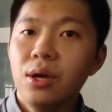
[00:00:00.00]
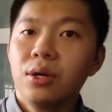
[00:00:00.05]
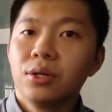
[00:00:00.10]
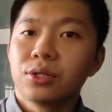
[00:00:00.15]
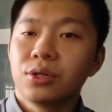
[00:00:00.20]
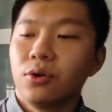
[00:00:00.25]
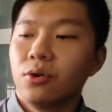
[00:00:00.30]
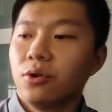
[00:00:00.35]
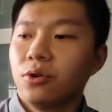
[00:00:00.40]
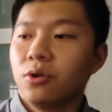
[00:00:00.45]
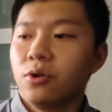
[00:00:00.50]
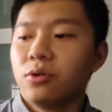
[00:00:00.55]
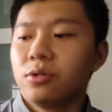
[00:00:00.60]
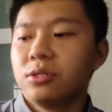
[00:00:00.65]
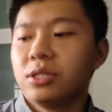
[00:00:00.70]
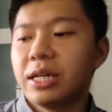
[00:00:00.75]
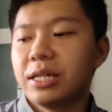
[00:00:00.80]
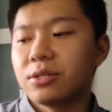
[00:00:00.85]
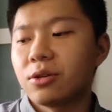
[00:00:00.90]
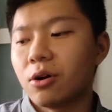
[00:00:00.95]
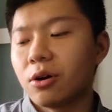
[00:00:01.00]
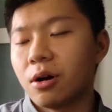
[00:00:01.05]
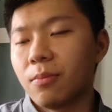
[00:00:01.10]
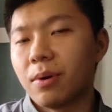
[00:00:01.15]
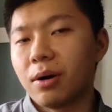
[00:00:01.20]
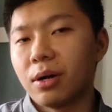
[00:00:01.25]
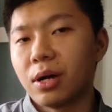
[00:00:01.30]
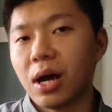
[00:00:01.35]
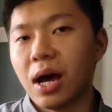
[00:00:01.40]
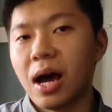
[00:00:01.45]
So they talk
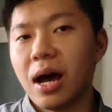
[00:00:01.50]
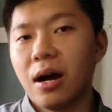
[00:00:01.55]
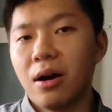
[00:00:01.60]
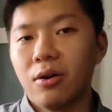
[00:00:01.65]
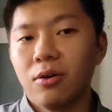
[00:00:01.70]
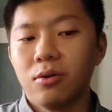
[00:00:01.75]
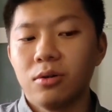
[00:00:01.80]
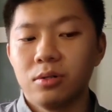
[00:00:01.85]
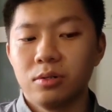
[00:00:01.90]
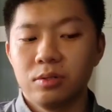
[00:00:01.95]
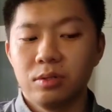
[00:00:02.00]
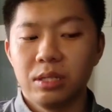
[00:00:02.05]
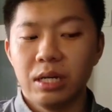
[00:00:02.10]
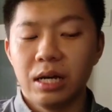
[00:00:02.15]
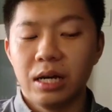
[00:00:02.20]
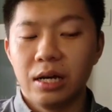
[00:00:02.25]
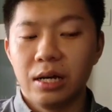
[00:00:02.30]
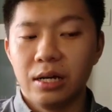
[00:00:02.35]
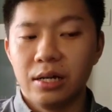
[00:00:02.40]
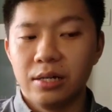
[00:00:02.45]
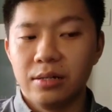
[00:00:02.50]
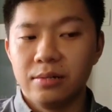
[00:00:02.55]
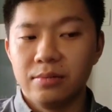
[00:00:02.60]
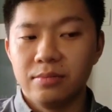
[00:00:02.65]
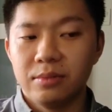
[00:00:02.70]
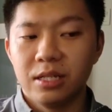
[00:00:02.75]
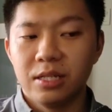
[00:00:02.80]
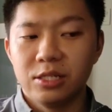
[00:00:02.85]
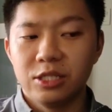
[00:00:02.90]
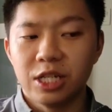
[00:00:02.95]
about how
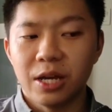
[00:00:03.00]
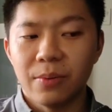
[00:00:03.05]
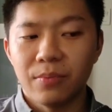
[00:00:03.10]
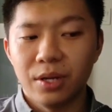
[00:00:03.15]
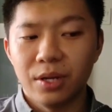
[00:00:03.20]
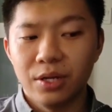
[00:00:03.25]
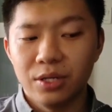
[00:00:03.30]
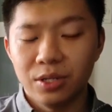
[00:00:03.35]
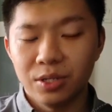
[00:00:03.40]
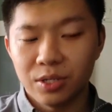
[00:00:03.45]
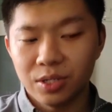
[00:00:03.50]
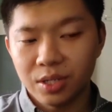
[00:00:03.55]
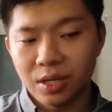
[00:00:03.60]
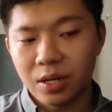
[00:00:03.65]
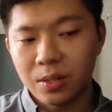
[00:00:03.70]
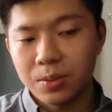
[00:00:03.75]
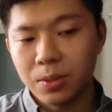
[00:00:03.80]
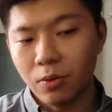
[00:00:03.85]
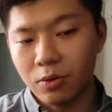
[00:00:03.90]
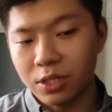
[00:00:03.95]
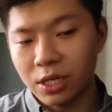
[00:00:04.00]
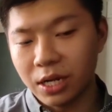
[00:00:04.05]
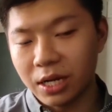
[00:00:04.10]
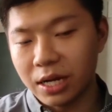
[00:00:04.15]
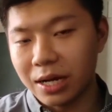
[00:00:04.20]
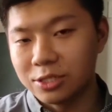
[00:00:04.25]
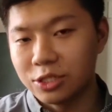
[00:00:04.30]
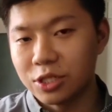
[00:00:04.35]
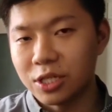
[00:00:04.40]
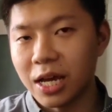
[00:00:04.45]
the Japanese folks in the
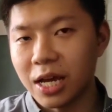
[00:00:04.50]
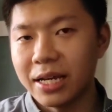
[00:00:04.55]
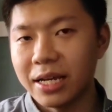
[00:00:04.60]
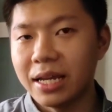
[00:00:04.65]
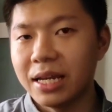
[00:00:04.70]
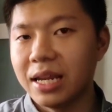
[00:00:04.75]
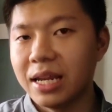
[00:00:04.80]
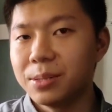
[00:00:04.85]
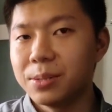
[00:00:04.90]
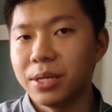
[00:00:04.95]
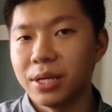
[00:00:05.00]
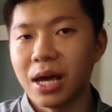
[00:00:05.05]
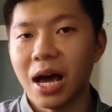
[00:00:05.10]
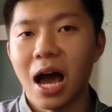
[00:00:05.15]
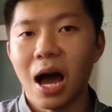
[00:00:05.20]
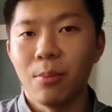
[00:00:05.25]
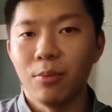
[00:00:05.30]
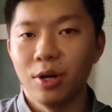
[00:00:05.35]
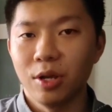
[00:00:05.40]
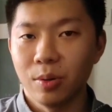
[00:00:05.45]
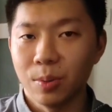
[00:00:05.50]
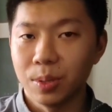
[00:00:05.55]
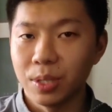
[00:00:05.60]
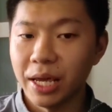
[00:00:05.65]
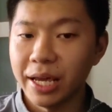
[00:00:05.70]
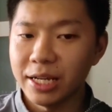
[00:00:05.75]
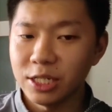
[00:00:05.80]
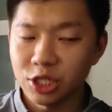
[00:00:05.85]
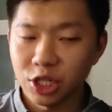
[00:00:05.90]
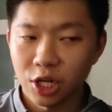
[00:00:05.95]
countryside they live in harmony with
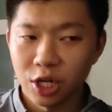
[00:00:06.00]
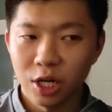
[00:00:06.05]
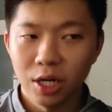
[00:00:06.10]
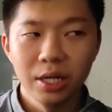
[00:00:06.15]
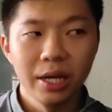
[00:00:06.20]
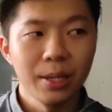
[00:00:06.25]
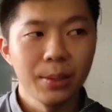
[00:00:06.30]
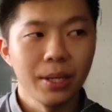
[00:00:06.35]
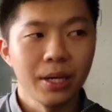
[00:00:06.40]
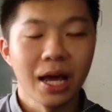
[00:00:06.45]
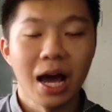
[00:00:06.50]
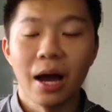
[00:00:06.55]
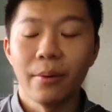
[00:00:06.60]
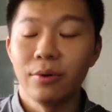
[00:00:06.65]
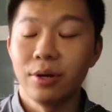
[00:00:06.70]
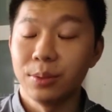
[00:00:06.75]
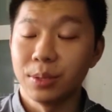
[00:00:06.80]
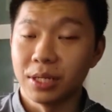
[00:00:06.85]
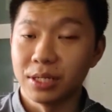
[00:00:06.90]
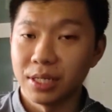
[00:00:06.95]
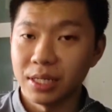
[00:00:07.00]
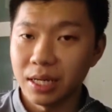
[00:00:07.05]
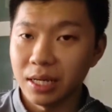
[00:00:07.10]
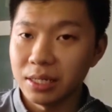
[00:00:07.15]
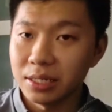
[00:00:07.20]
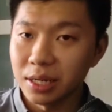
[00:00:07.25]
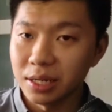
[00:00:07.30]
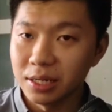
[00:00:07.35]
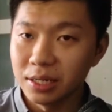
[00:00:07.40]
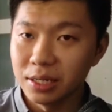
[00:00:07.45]
nature, live in harmony with the
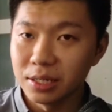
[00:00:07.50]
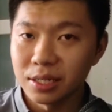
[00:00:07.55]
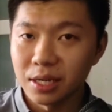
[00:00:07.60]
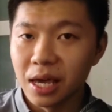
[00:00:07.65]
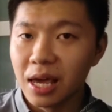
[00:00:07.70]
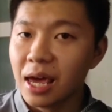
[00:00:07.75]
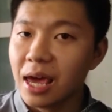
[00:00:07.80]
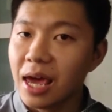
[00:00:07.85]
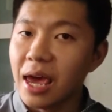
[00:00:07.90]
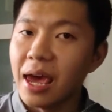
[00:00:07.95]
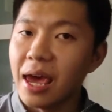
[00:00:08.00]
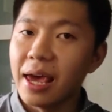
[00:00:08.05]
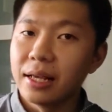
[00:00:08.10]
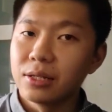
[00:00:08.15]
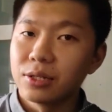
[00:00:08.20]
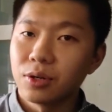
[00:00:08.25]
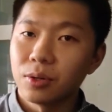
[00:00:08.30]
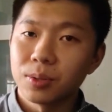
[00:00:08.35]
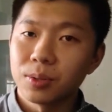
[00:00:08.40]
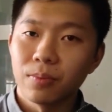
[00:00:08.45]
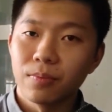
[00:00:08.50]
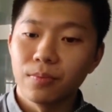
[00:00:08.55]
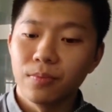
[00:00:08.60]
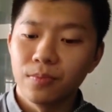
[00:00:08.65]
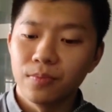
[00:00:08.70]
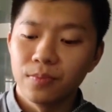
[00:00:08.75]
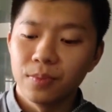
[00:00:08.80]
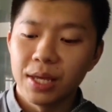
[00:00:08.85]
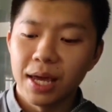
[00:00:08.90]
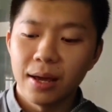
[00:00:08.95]
seasons, and so
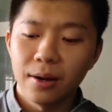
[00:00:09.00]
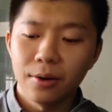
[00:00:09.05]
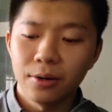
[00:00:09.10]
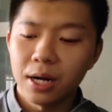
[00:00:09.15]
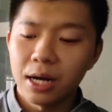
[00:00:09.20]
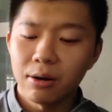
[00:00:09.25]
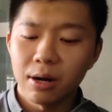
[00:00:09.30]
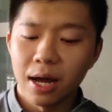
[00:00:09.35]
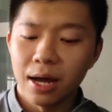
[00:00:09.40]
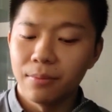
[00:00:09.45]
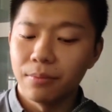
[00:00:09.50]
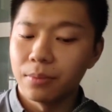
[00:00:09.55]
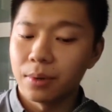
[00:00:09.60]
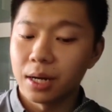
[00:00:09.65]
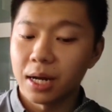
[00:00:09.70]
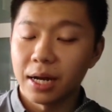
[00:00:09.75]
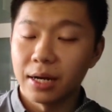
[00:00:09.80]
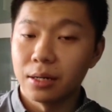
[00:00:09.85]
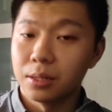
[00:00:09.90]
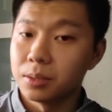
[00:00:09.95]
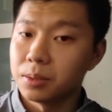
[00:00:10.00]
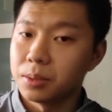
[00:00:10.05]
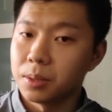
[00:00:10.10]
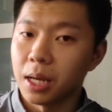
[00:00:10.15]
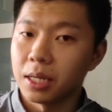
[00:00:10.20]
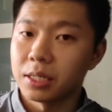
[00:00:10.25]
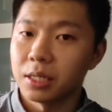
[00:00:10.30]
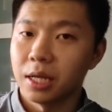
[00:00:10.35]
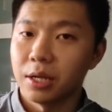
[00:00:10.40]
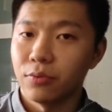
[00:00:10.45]
from there on out, I'm kind of
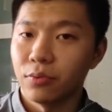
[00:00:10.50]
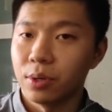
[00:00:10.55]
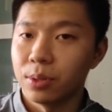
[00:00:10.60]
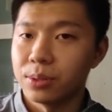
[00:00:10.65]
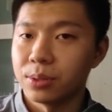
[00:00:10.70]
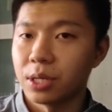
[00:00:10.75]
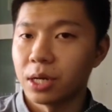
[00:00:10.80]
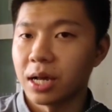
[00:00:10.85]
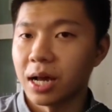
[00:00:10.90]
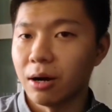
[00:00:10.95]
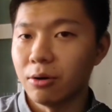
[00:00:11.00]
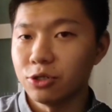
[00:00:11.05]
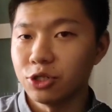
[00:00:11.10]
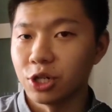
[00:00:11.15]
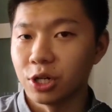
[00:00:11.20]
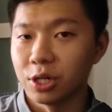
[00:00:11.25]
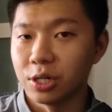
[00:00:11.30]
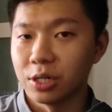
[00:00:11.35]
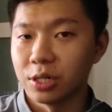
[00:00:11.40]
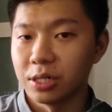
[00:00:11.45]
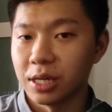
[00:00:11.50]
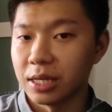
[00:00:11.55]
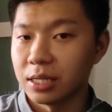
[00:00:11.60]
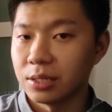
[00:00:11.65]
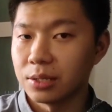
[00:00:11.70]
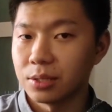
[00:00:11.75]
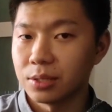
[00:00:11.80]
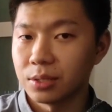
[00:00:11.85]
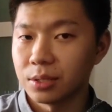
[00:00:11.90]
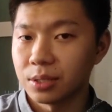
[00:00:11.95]
fascinated with the culture.
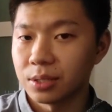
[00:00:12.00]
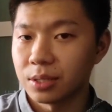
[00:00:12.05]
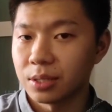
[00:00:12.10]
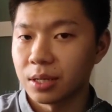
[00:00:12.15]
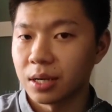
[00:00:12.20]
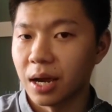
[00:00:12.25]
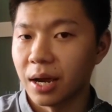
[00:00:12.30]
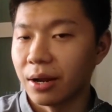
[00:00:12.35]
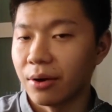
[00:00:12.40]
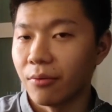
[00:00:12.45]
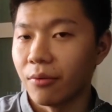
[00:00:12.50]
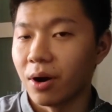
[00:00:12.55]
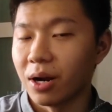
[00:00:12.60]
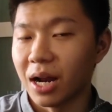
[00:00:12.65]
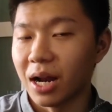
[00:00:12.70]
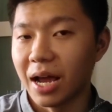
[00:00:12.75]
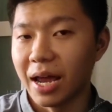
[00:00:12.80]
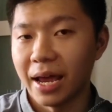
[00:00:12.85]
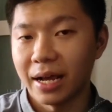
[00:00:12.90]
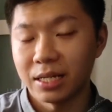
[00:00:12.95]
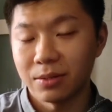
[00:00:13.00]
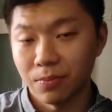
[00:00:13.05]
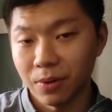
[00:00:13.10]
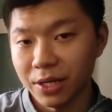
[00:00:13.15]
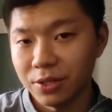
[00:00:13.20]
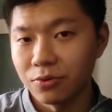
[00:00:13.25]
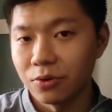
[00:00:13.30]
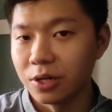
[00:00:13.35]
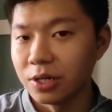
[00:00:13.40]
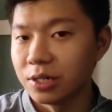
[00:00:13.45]
That's kind of what I explained
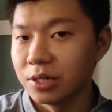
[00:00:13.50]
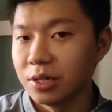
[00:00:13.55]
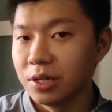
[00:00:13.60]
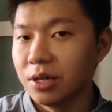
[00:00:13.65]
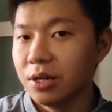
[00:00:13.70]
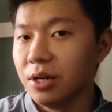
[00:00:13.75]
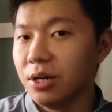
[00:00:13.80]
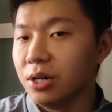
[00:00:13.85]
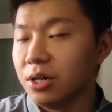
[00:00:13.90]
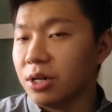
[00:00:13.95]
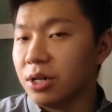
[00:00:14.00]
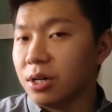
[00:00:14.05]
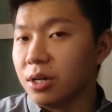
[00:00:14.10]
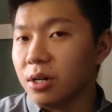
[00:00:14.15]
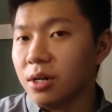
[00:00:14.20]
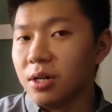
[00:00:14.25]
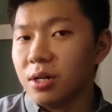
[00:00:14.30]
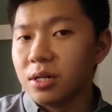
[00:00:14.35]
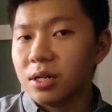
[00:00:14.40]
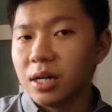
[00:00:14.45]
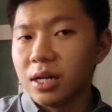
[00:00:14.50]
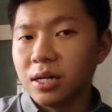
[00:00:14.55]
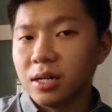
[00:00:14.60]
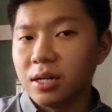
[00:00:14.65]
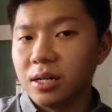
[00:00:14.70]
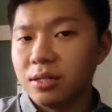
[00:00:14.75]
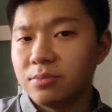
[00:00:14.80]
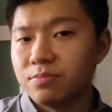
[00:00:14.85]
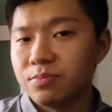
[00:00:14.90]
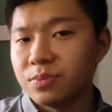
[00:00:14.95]
to
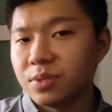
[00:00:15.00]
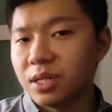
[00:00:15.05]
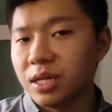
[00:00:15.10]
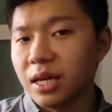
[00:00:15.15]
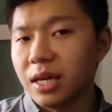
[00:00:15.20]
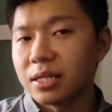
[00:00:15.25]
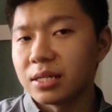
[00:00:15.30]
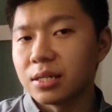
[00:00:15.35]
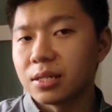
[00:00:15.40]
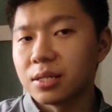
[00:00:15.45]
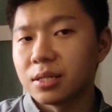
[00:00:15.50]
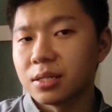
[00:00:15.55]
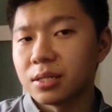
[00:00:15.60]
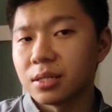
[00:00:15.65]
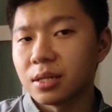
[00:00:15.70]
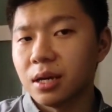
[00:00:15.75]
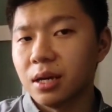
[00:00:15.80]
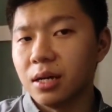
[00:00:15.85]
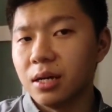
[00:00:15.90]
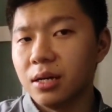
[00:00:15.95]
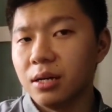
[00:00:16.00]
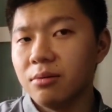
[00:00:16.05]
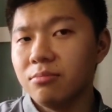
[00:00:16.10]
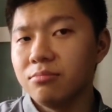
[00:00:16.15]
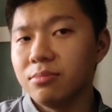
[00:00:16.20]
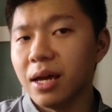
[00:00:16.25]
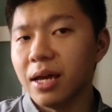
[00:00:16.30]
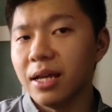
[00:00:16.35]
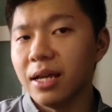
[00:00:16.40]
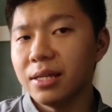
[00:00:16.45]
her. Yes.
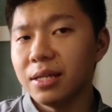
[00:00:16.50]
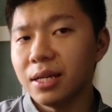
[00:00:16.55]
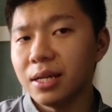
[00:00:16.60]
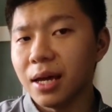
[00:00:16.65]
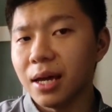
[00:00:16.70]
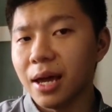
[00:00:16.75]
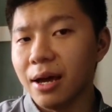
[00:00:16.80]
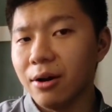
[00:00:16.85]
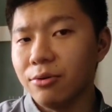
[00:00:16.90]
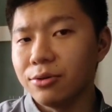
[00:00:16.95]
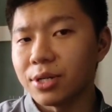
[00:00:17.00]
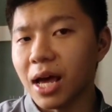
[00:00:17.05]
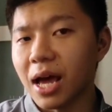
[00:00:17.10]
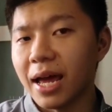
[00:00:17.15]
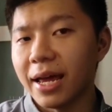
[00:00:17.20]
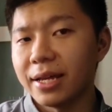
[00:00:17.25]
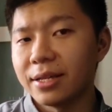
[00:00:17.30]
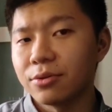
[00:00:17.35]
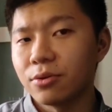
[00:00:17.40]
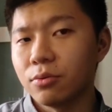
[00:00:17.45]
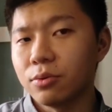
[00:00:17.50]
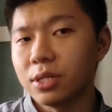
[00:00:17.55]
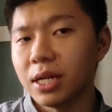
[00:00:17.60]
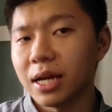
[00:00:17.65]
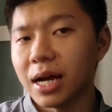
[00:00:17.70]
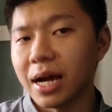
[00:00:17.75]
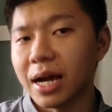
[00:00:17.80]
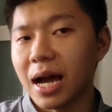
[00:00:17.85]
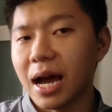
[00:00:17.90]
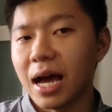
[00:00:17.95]
Anything else? I don't think
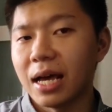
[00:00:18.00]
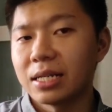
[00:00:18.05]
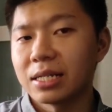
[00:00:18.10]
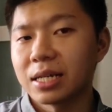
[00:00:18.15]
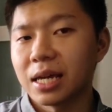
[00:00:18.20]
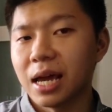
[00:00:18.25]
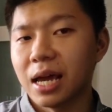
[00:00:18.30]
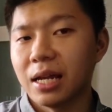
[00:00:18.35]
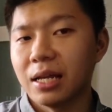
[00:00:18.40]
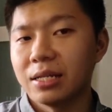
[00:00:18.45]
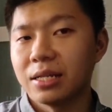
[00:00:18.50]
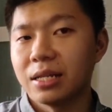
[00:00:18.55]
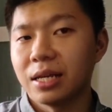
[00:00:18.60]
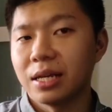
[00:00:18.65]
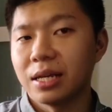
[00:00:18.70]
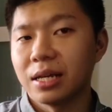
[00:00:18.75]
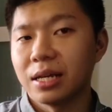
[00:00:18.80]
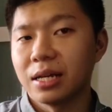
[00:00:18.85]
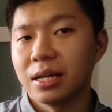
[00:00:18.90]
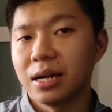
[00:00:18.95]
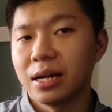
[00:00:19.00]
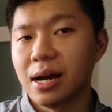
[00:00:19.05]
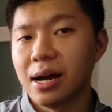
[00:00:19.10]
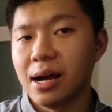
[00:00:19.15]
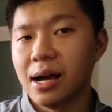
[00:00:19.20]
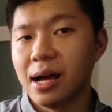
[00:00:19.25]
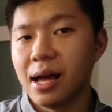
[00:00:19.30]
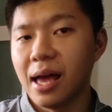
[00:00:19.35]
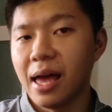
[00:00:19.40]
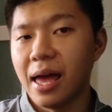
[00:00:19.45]
I asked anything
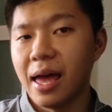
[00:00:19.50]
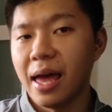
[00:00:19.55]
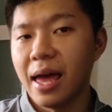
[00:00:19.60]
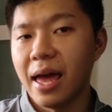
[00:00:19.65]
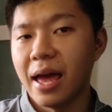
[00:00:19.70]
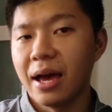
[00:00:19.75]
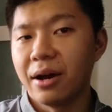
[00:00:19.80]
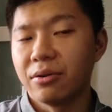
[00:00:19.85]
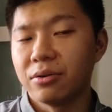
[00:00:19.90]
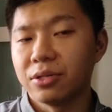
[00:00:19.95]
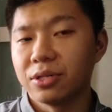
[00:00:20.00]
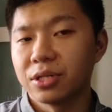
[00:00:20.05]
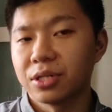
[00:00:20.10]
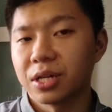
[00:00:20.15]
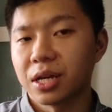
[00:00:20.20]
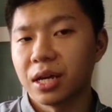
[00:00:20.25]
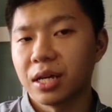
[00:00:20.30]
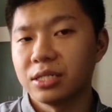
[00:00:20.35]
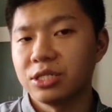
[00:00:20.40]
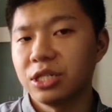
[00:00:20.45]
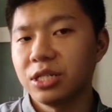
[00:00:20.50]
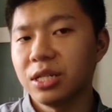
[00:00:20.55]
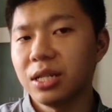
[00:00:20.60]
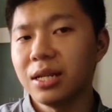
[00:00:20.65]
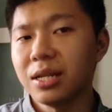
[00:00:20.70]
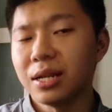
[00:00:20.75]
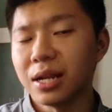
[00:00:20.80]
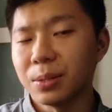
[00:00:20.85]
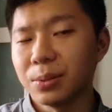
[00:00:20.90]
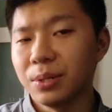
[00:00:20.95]
else? She didn't
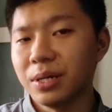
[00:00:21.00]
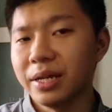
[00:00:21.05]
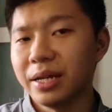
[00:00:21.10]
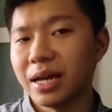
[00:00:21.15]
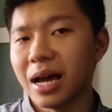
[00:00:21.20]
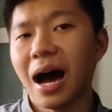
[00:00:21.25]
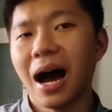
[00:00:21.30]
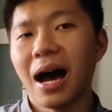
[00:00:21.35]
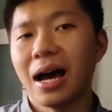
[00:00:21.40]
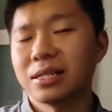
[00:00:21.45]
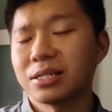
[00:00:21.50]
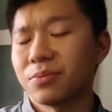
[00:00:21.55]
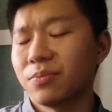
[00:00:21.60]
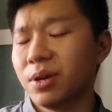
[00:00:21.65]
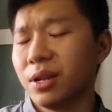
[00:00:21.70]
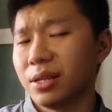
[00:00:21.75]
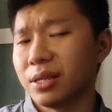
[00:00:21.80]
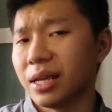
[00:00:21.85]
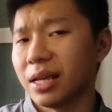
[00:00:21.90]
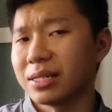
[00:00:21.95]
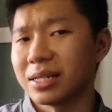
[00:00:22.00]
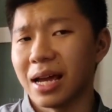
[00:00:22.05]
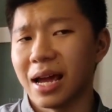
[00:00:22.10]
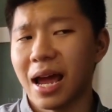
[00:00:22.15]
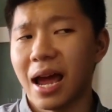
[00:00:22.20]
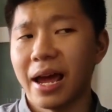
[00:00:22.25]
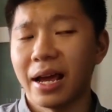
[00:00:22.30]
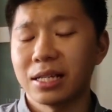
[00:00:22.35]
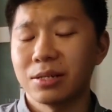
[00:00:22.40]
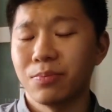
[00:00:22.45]
really ask me the things I
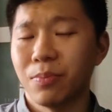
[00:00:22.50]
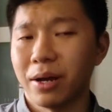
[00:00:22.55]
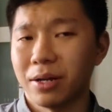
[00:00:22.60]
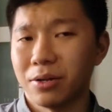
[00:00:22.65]
expected to